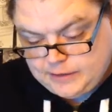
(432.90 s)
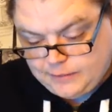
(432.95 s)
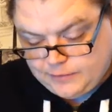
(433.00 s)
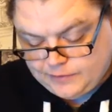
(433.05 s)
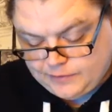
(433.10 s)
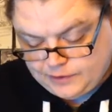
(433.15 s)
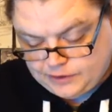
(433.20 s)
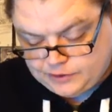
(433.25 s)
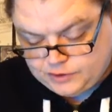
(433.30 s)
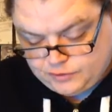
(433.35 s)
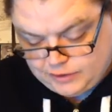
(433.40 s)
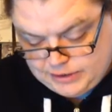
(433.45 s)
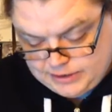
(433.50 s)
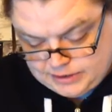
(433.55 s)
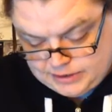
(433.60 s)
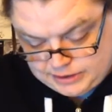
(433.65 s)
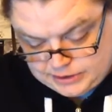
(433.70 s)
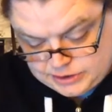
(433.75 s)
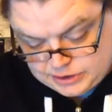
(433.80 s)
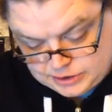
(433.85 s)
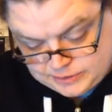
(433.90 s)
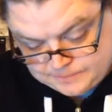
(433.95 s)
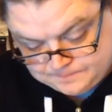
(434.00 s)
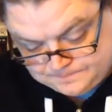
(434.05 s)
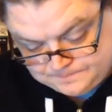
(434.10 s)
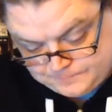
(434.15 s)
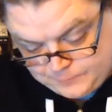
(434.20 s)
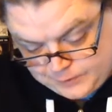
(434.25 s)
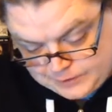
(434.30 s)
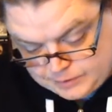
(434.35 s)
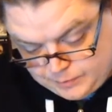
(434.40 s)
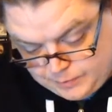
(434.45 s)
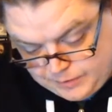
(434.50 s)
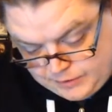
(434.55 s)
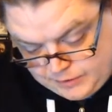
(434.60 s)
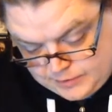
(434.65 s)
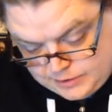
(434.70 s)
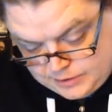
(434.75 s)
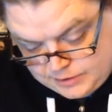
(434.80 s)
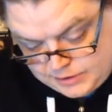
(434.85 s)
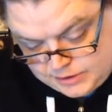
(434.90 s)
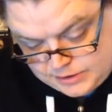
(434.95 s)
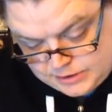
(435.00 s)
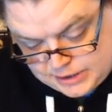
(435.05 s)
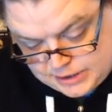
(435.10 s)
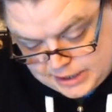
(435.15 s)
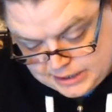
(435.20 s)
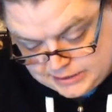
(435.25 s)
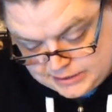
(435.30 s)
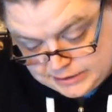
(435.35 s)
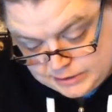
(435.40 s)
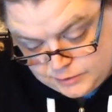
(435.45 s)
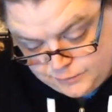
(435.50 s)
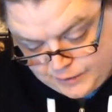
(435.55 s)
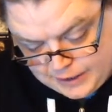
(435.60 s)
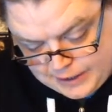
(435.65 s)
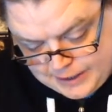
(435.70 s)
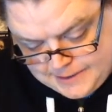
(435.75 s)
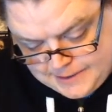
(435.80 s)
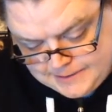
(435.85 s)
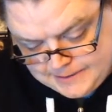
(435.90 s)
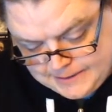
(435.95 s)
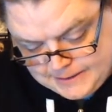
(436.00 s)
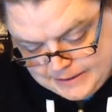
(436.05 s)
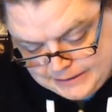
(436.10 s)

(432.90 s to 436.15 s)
Then we've got the on-screen section. First appearance, Ceasefire.